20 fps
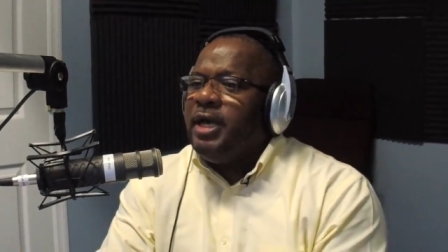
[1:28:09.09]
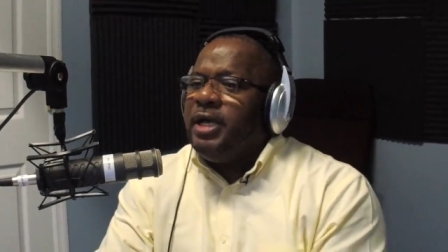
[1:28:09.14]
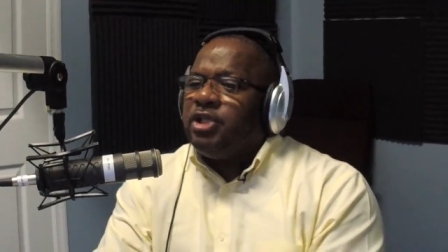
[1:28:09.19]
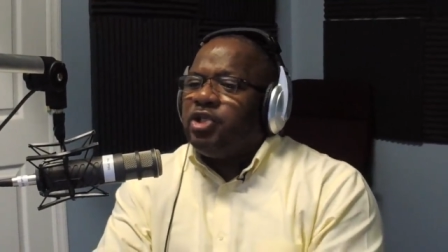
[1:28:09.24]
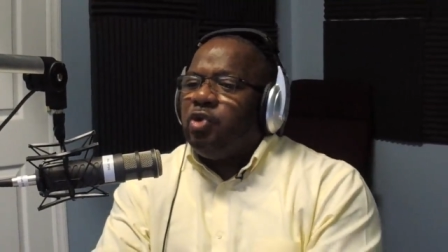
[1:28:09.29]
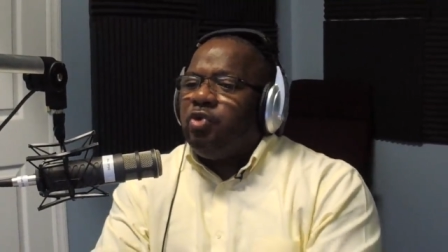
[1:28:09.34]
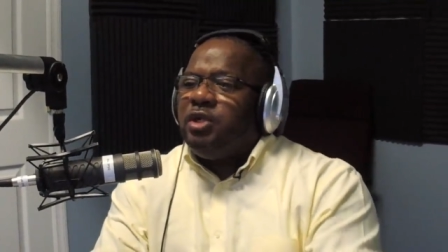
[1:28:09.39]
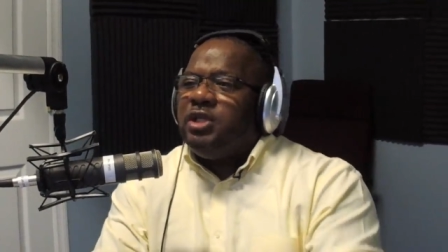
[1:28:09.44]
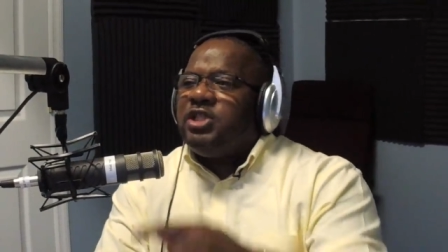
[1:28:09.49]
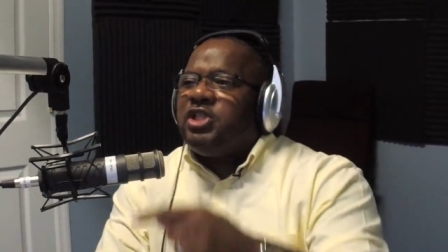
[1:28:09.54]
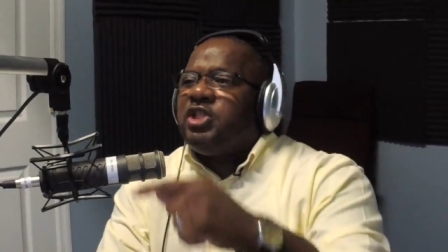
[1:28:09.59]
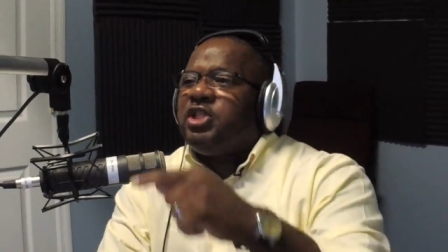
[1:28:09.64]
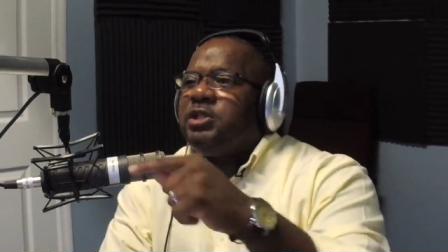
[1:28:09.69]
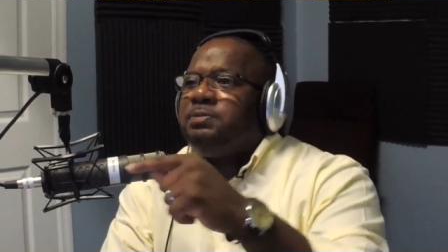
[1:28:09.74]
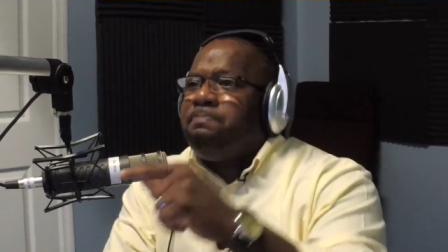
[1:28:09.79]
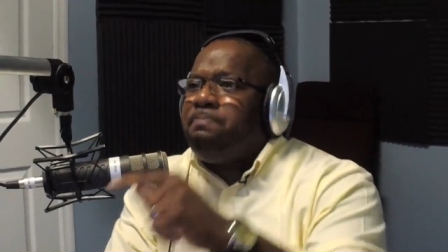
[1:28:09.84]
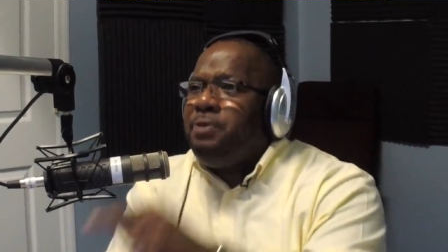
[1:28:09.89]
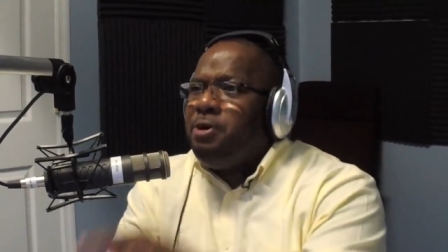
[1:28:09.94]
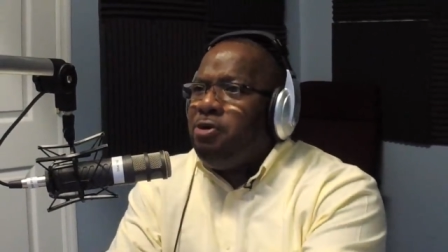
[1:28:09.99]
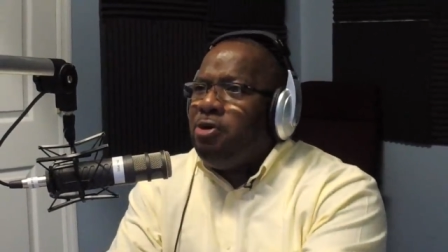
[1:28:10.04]
So the
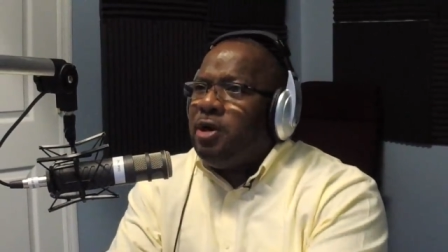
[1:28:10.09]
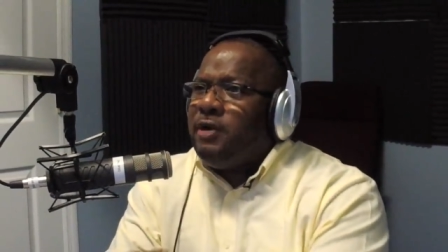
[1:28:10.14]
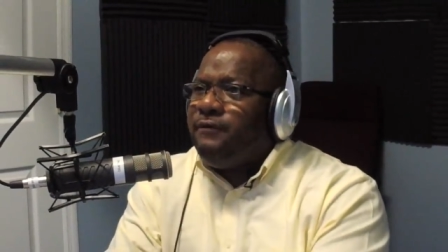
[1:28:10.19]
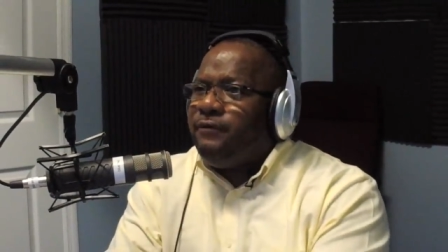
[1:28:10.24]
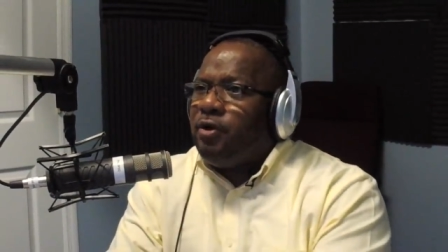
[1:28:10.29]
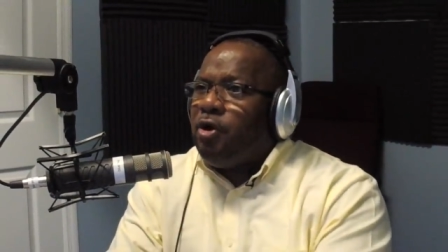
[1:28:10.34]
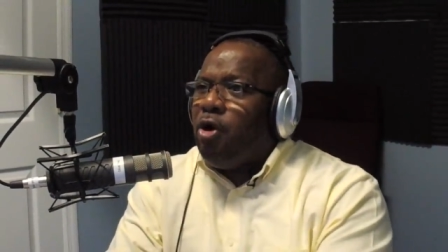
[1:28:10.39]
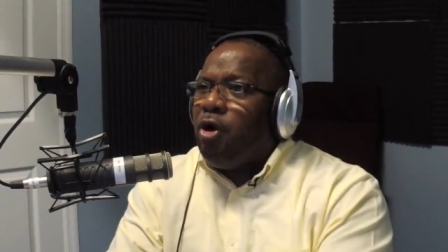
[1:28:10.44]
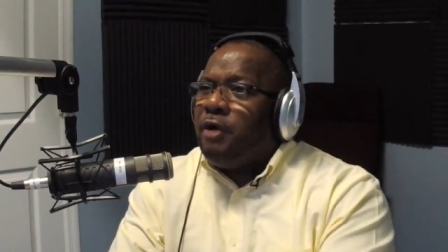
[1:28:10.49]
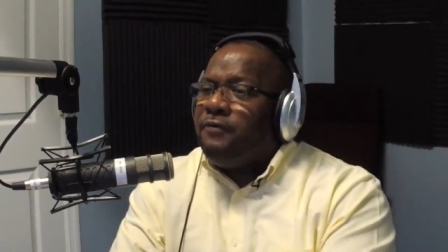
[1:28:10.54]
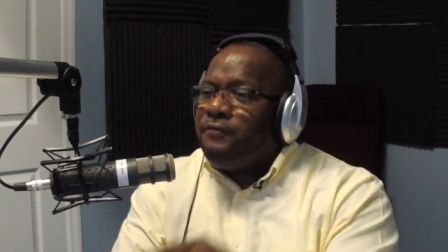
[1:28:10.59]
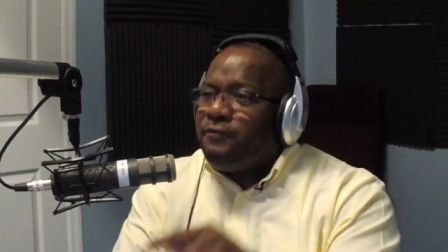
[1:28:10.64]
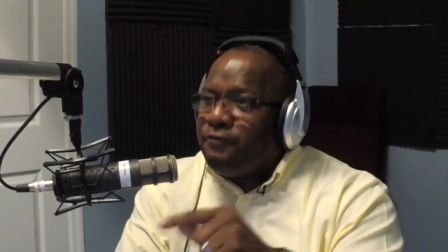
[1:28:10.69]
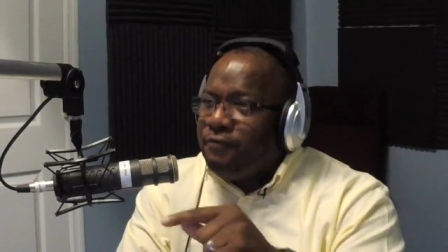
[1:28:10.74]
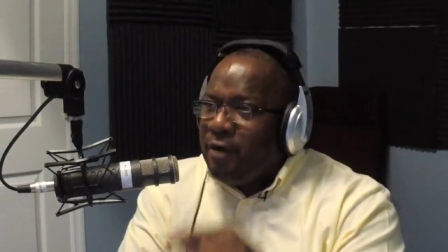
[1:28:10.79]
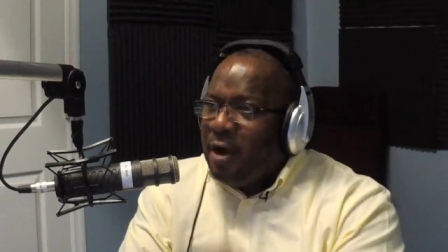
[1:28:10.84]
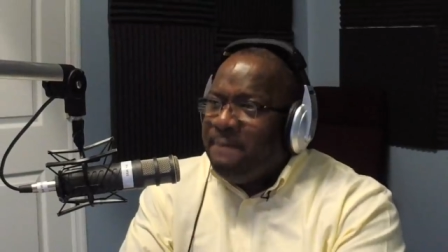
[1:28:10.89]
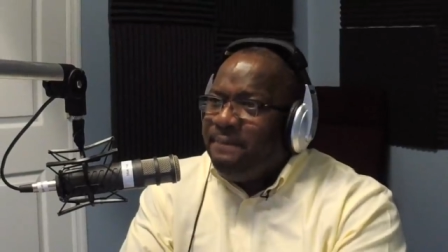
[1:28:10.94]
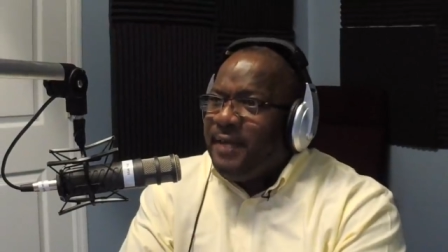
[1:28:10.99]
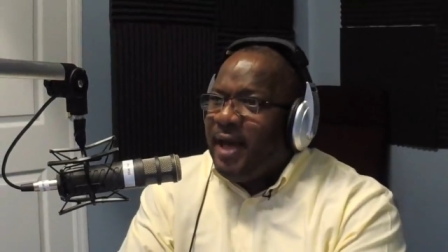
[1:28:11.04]
Spirit of God
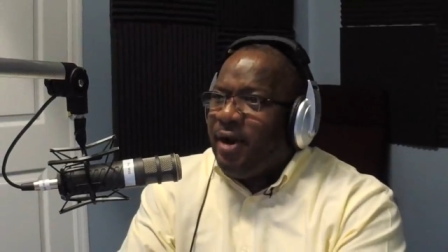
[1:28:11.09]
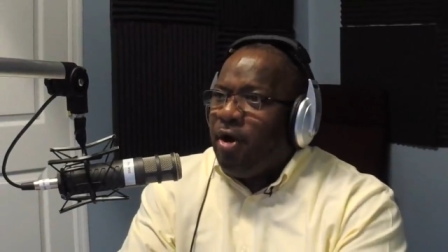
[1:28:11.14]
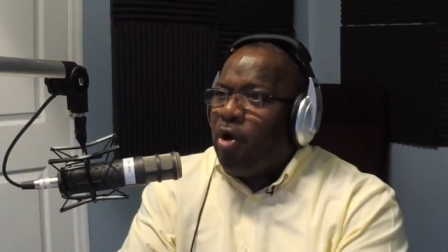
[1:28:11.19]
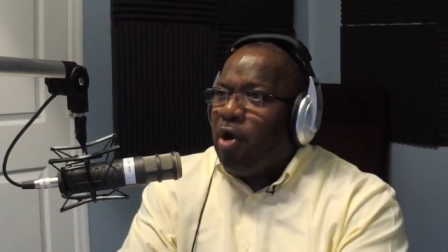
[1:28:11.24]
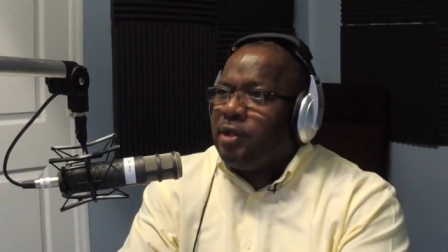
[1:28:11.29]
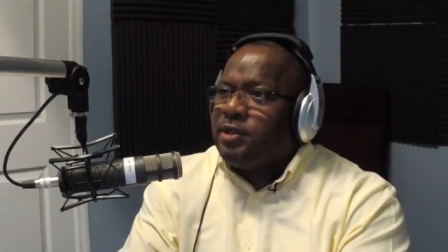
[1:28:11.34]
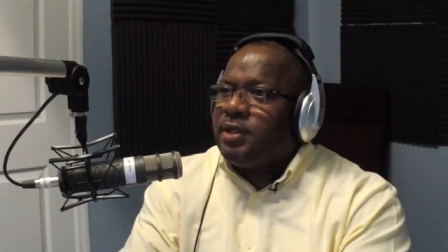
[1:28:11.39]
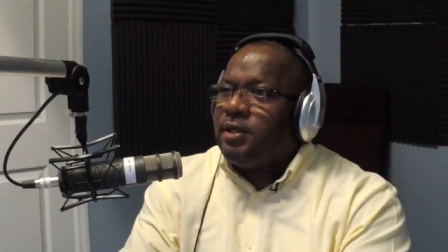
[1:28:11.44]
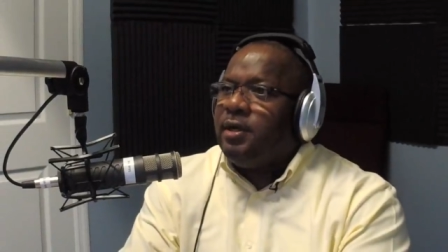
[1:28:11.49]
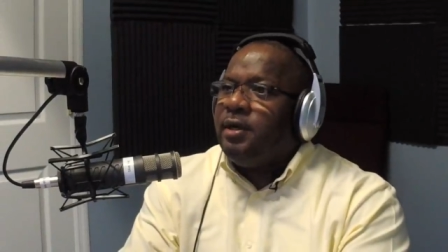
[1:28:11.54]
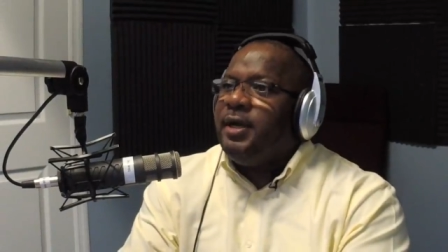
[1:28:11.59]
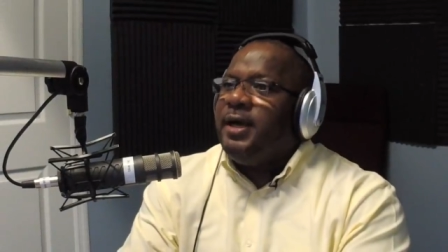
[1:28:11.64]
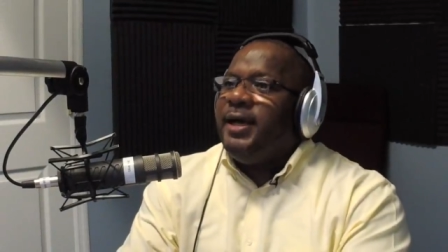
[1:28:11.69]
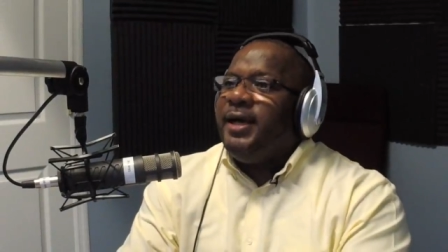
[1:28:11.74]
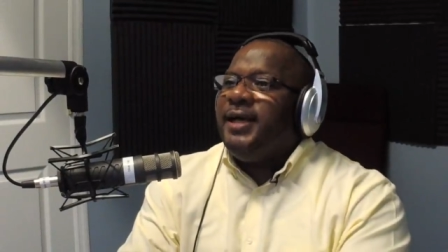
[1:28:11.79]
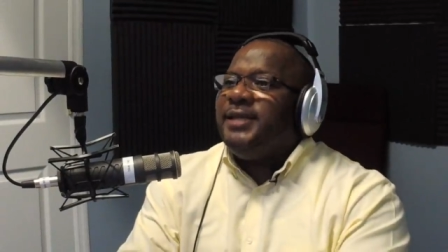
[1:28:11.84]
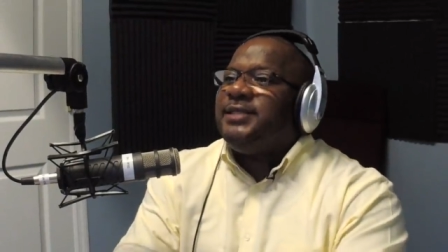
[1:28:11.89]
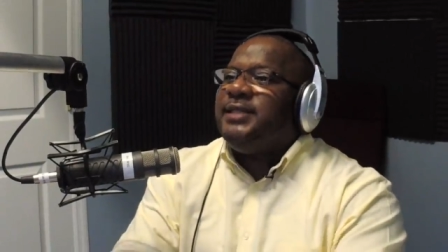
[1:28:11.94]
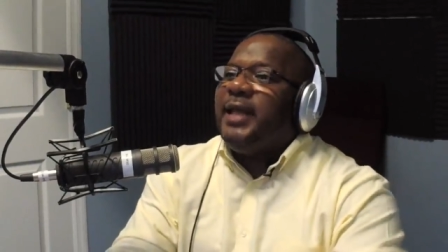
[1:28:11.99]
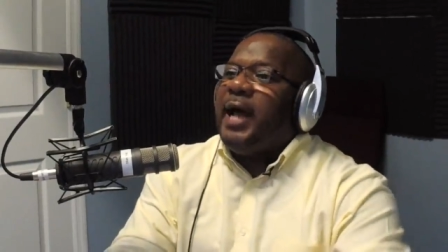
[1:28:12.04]
from that altar
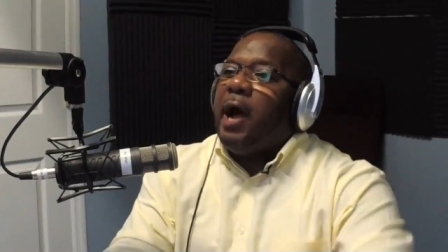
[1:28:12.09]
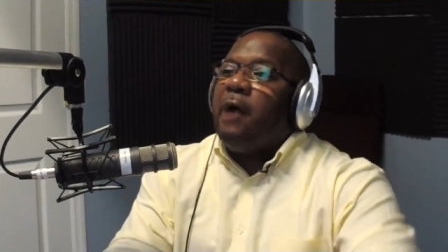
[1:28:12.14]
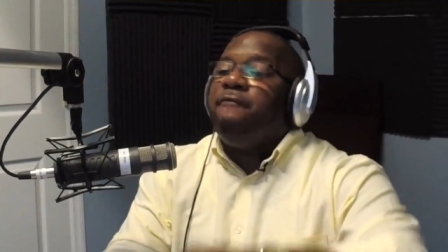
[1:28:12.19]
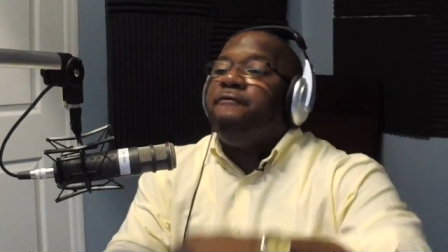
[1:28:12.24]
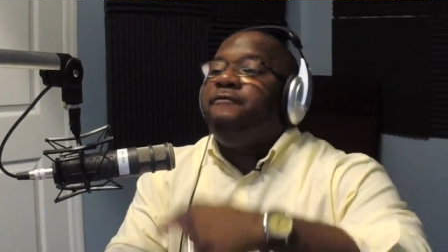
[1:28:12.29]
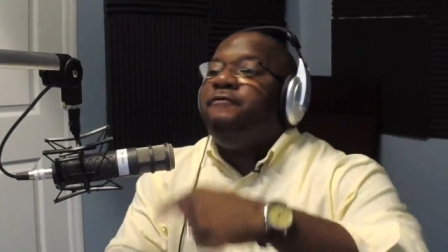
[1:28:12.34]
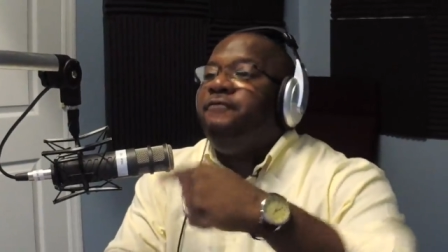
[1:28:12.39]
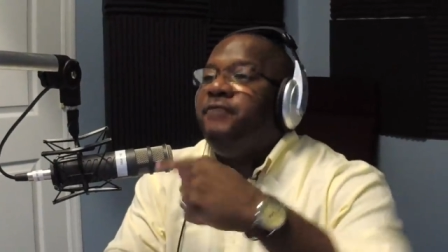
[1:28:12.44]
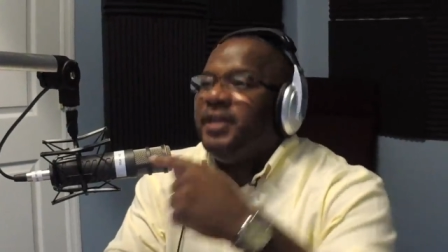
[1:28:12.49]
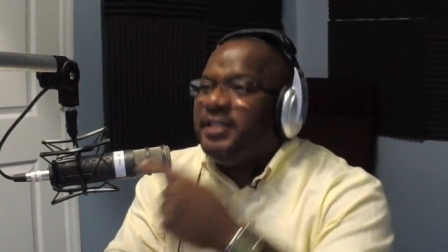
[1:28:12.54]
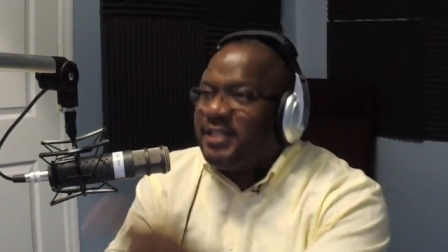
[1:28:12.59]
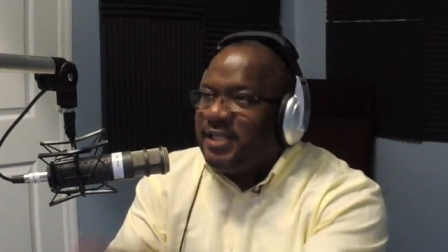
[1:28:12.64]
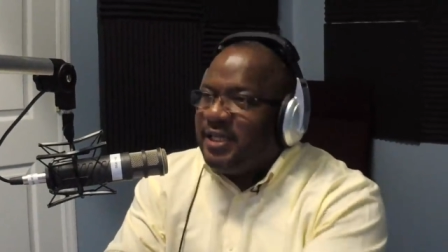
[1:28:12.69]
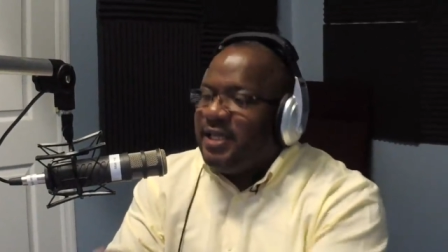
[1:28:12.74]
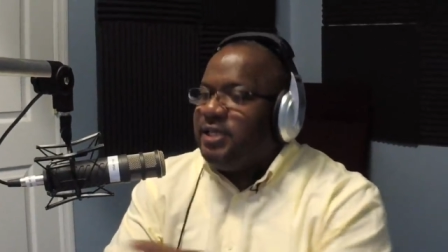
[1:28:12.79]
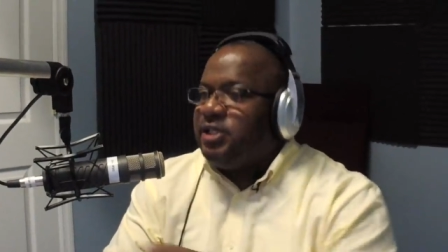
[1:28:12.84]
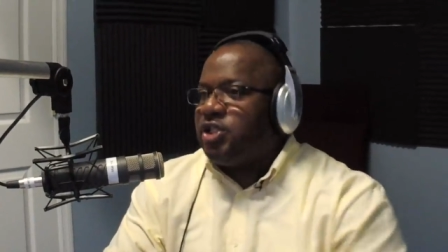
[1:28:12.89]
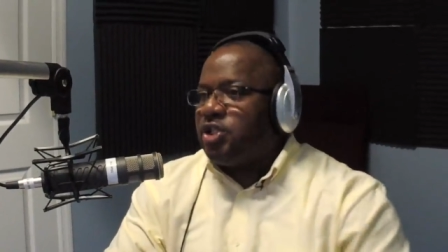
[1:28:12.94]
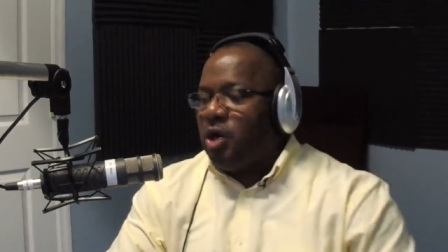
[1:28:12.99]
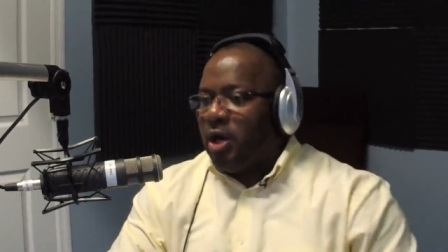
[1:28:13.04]
is now
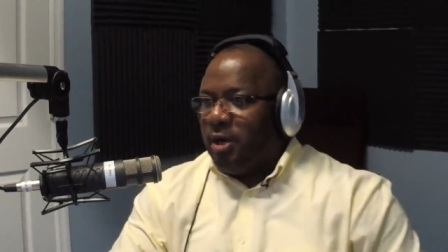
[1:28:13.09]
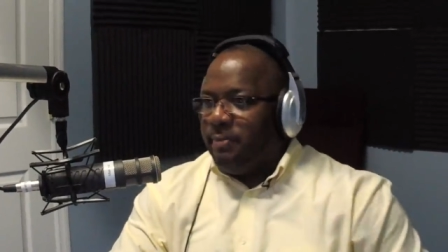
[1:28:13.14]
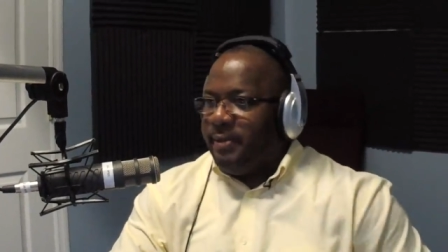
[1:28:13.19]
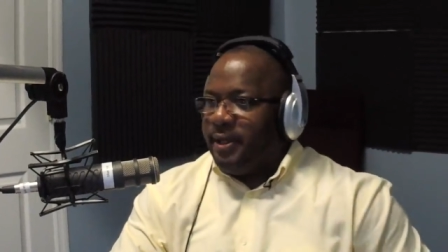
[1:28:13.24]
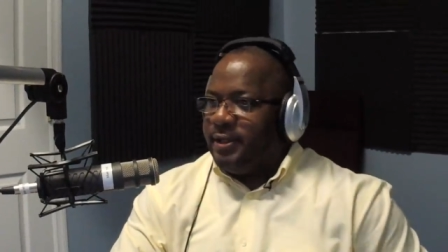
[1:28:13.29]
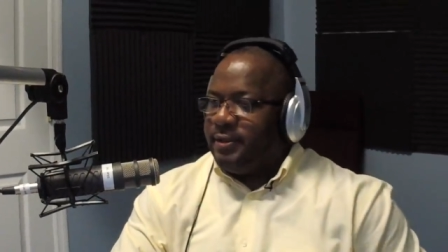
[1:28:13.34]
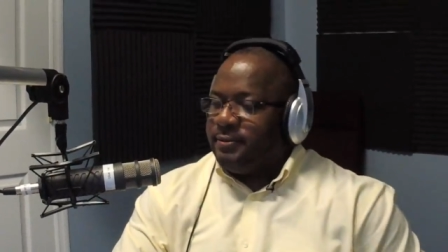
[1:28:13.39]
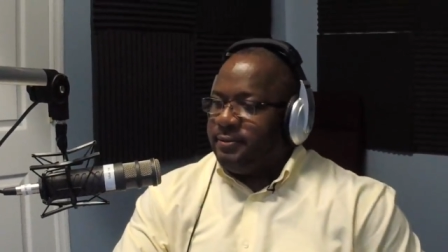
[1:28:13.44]
visiting Solomon.